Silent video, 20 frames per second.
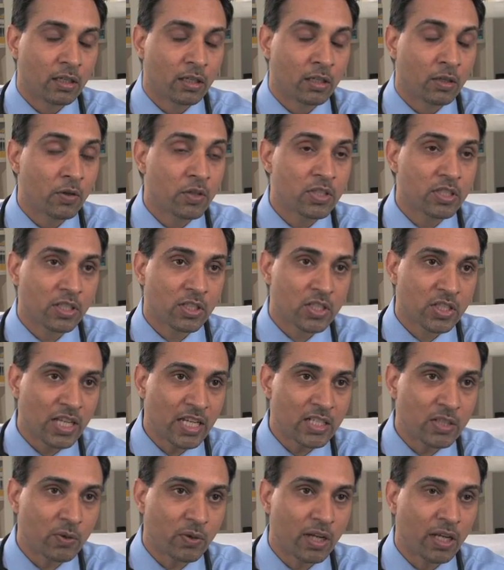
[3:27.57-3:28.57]
good
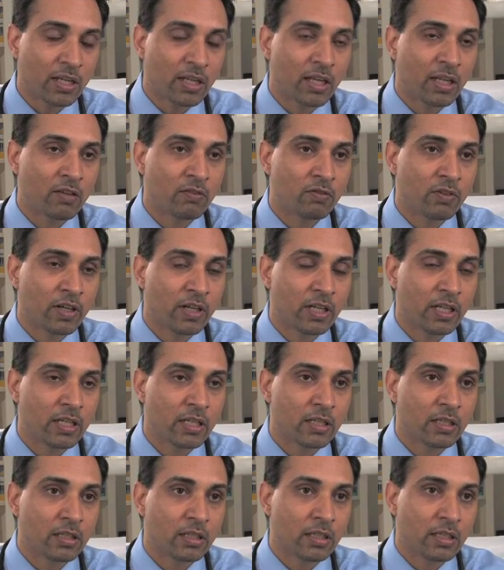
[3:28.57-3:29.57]
success rate and
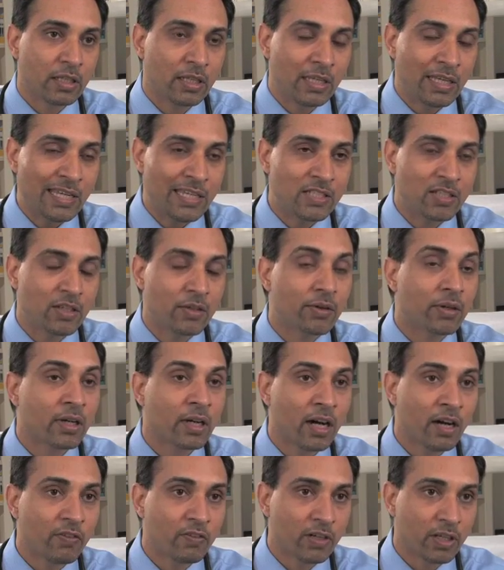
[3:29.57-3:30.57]
very easy
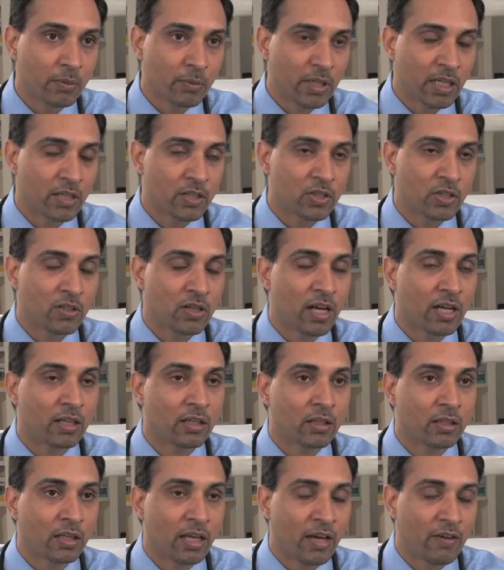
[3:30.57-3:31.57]
recovery, because you're not
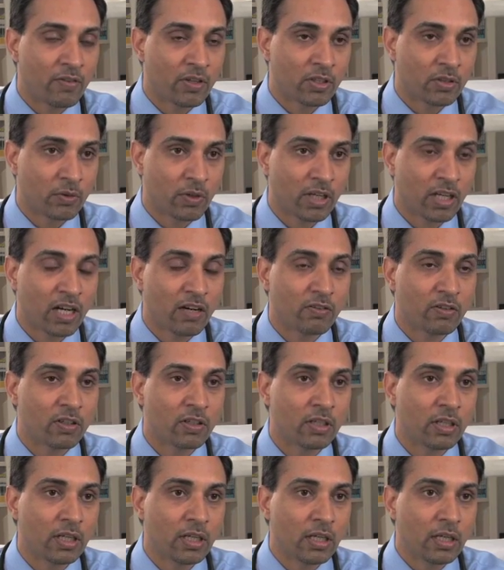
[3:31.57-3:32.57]
having to
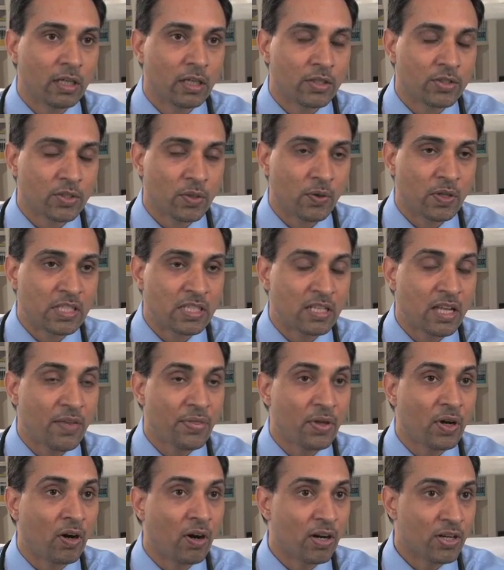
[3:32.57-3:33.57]
recover. So it's
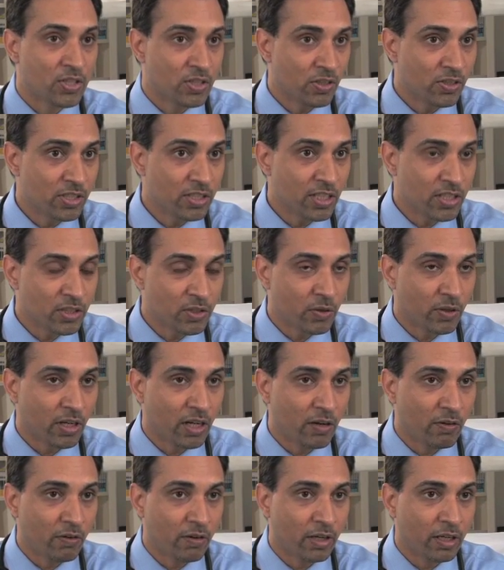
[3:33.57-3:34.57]
not the heart surgery that you're
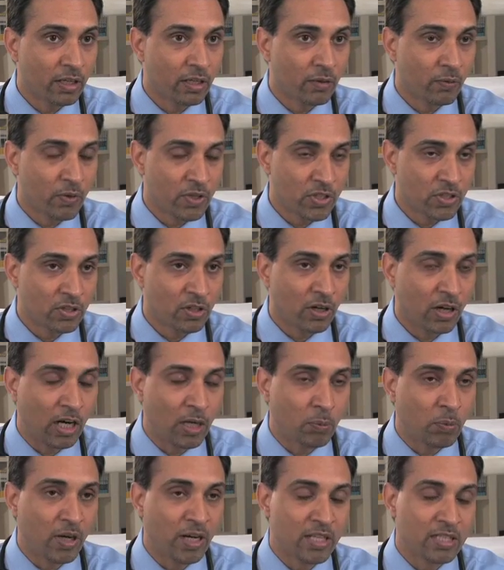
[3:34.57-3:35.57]
recovering, which is a
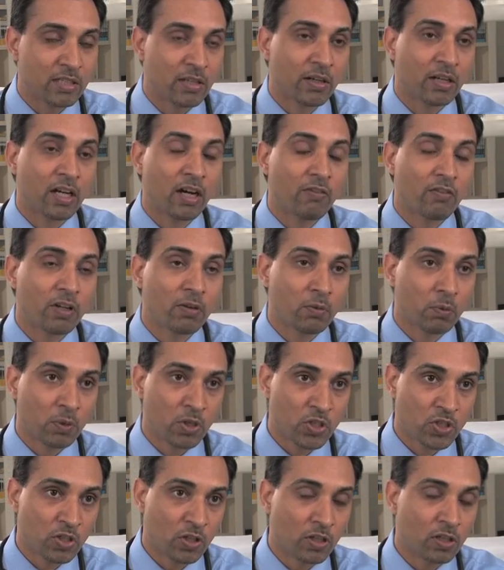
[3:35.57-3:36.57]
hard part. It's the recovering from
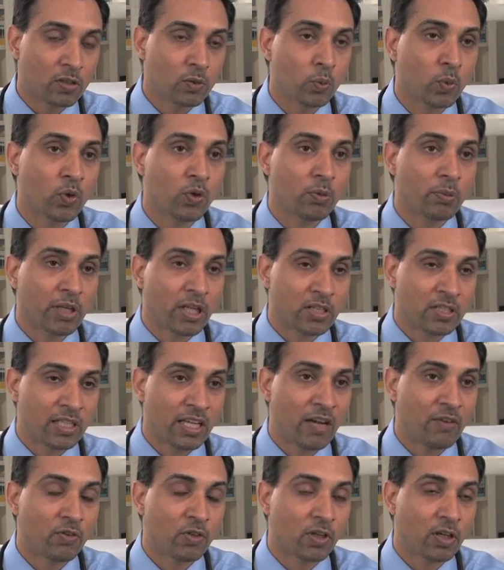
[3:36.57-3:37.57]
the sternal wound, because they
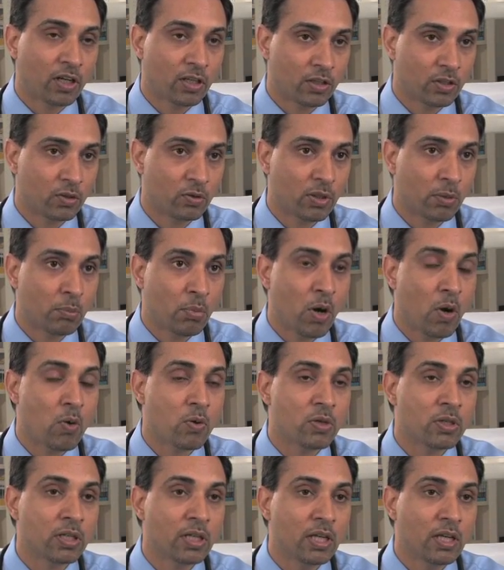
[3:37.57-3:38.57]
have to cut through a
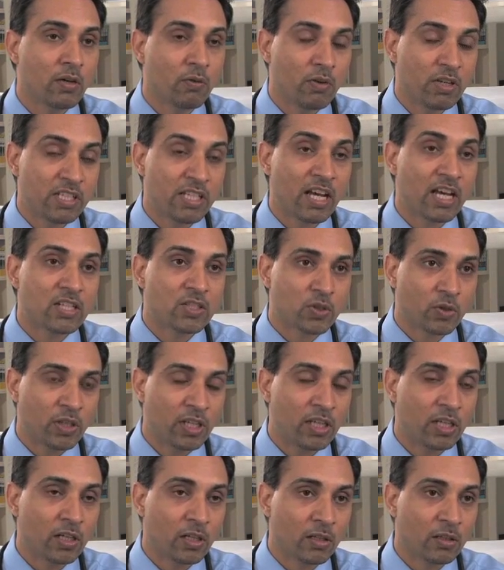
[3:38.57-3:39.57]
bone which has to
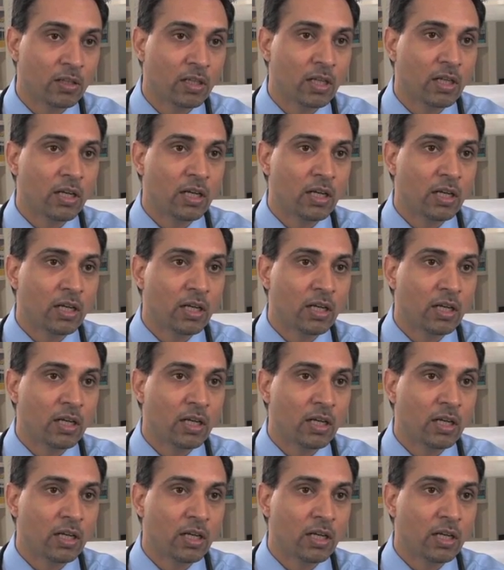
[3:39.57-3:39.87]
heal.